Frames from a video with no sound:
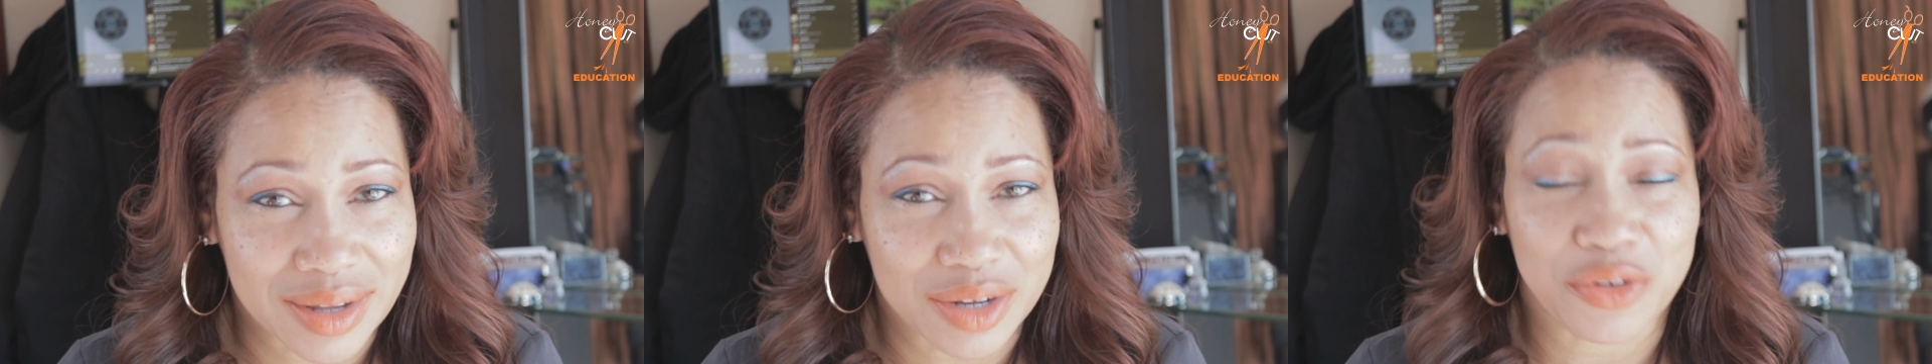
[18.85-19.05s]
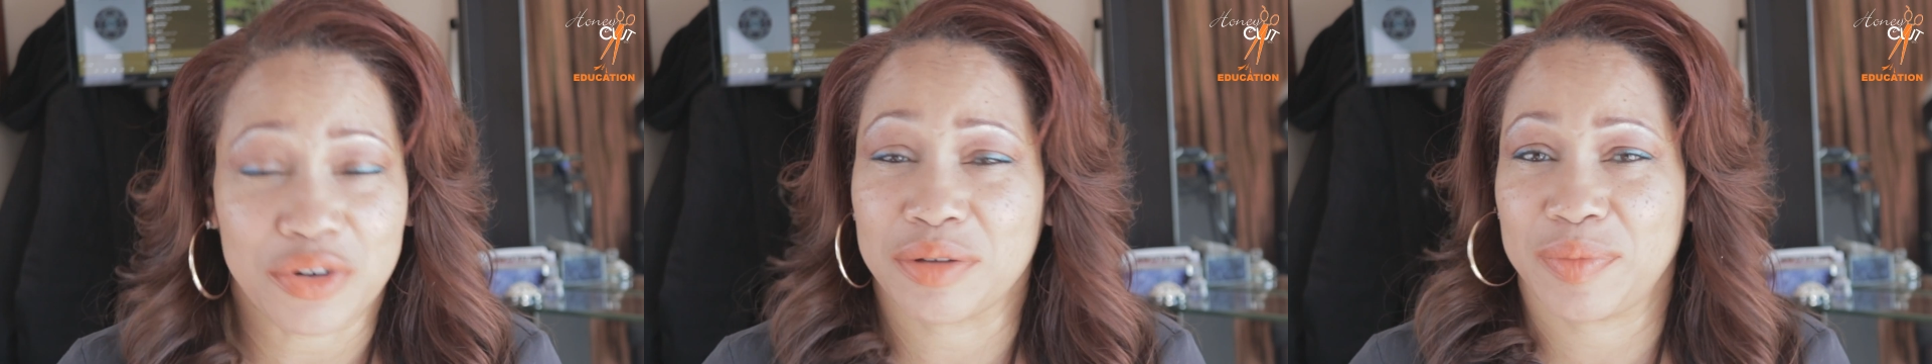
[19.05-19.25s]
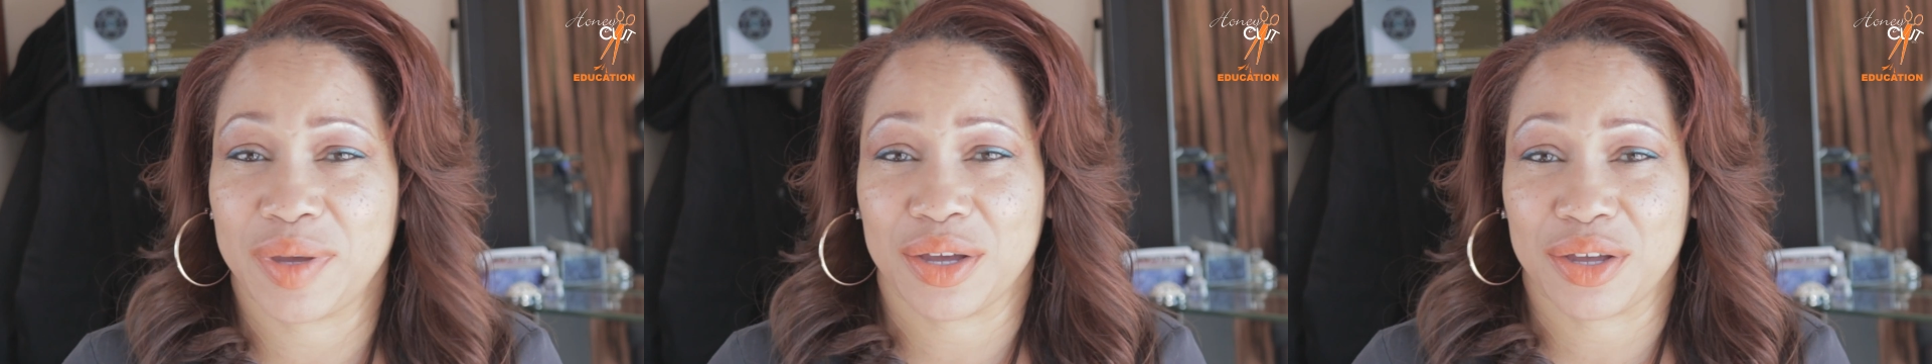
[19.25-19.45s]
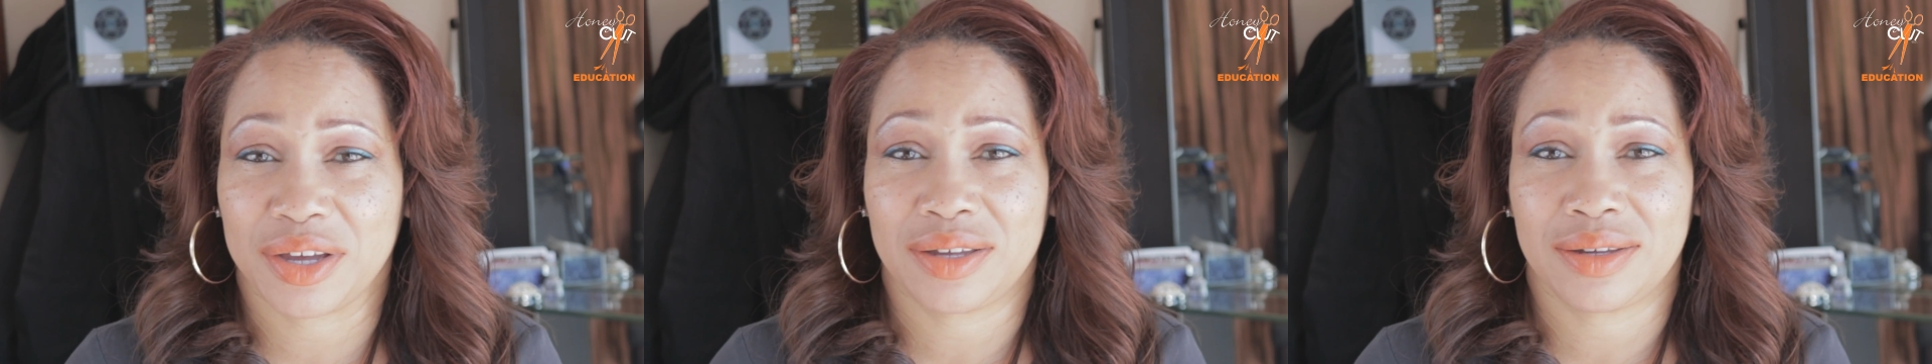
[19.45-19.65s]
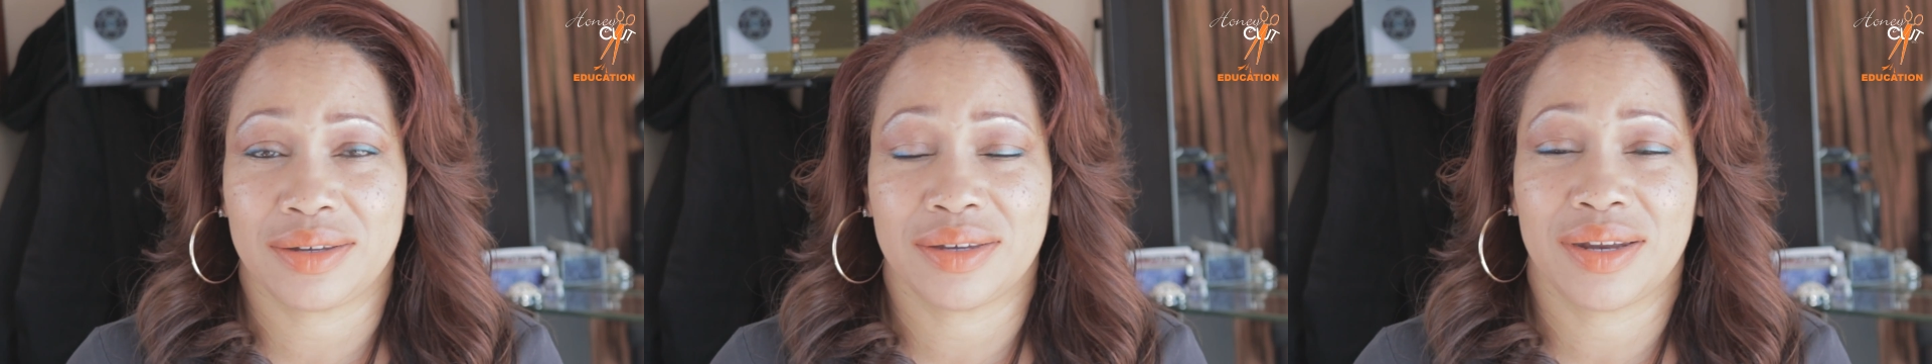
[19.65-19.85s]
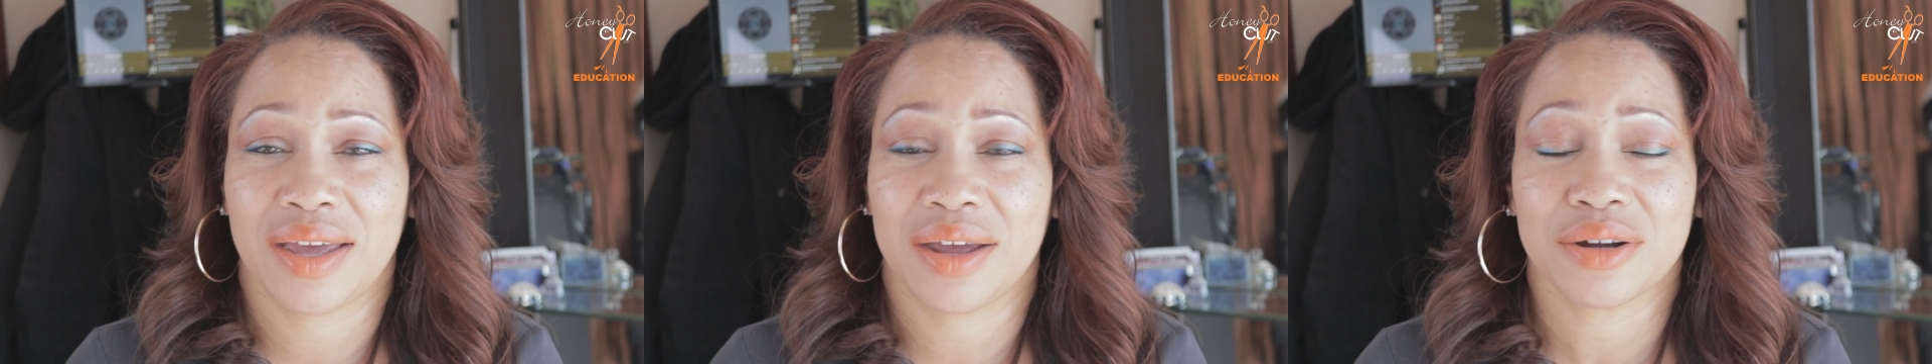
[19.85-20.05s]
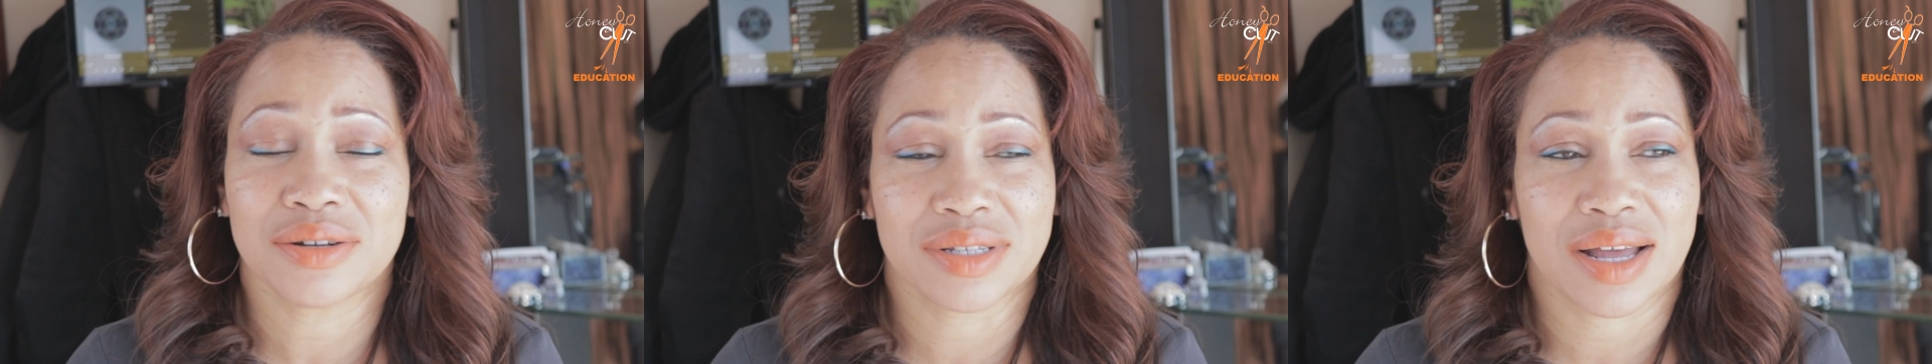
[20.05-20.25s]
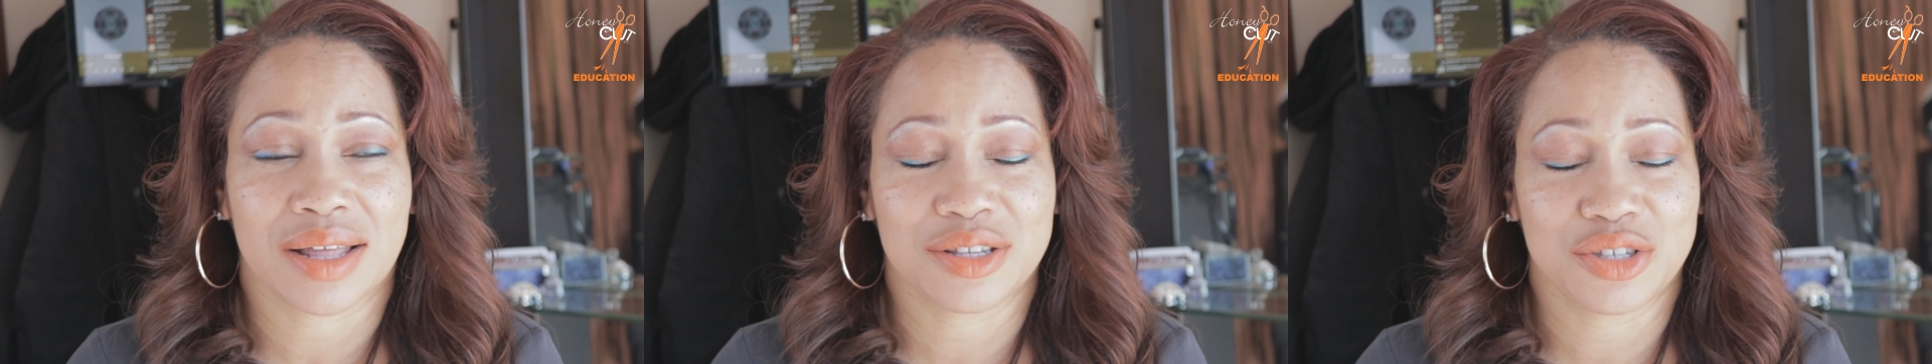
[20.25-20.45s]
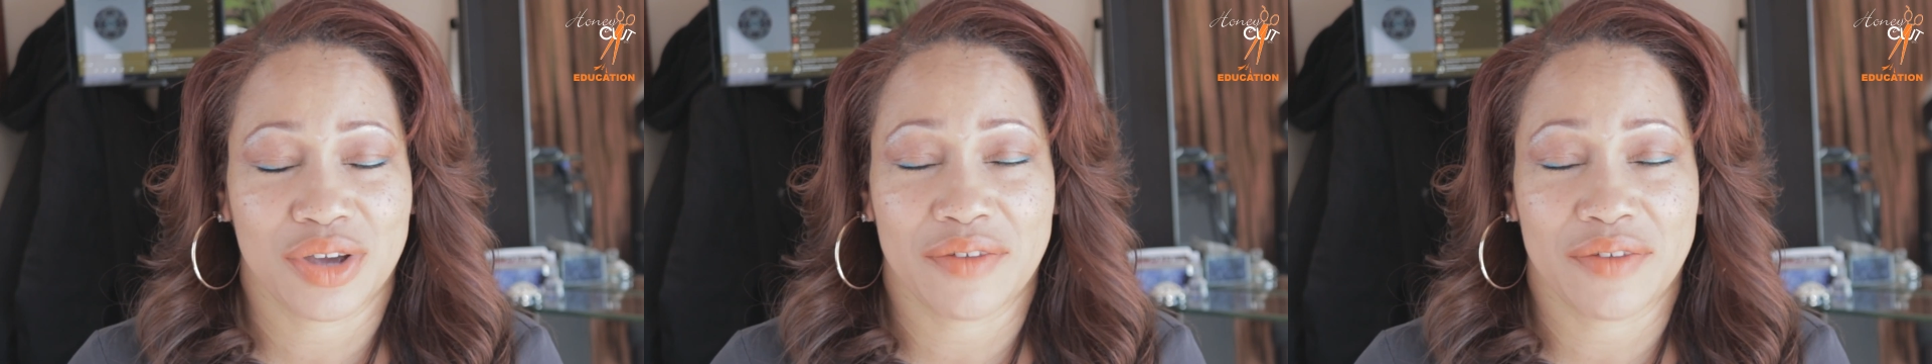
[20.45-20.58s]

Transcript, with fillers: in order to be a good hairstylist,